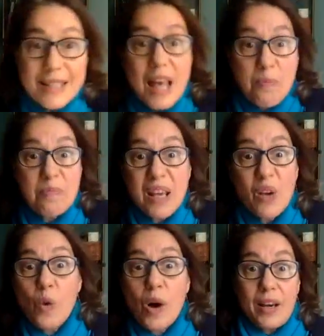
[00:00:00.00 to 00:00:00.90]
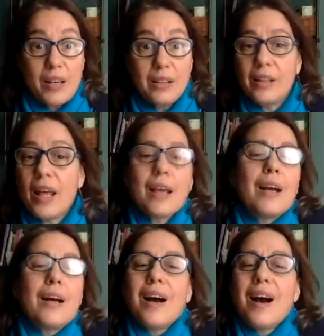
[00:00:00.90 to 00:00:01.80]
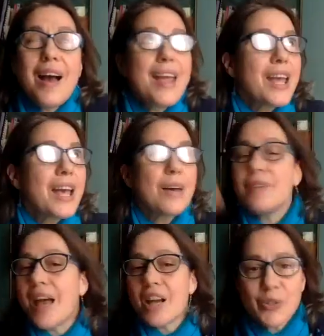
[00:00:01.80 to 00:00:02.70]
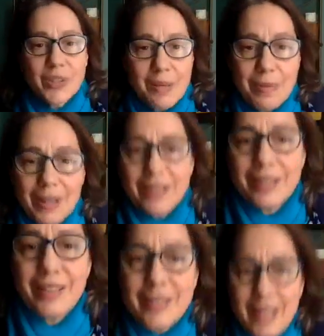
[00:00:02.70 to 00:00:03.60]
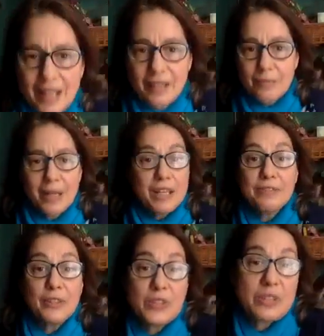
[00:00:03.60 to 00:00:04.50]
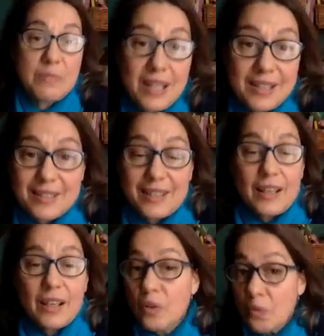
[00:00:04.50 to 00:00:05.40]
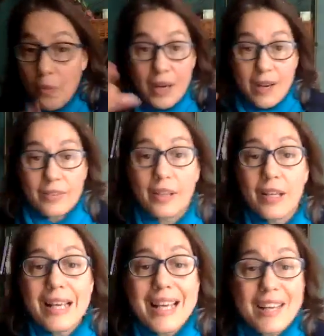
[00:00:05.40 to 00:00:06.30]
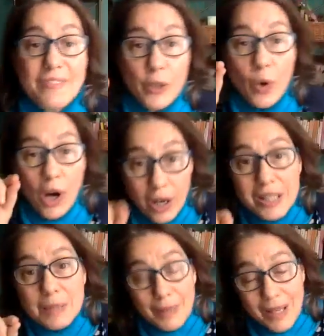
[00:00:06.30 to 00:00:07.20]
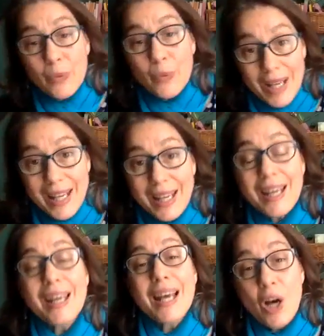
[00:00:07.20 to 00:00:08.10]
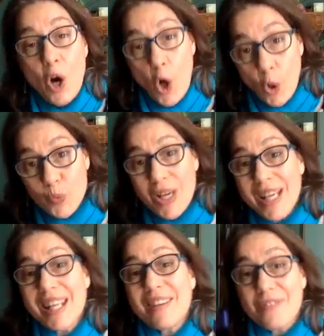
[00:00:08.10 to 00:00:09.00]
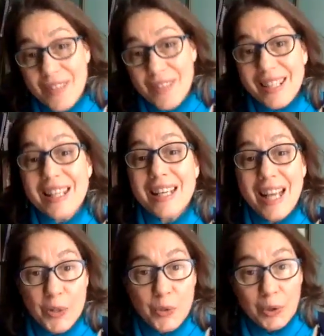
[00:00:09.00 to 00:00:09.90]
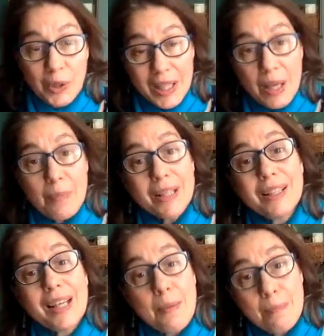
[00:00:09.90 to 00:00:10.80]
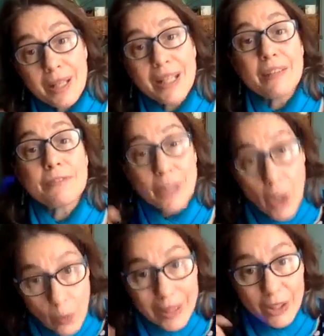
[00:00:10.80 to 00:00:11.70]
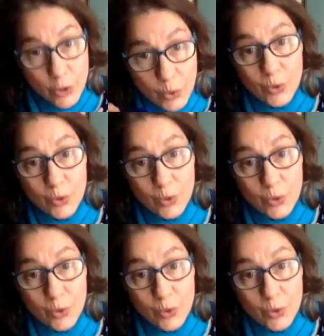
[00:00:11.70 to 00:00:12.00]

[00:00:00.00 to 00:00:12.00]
that big one, like I am naturally abundant and money flows to me easily, whatever. If you aren't, by the way, already feeling naturally abundant and money flowing to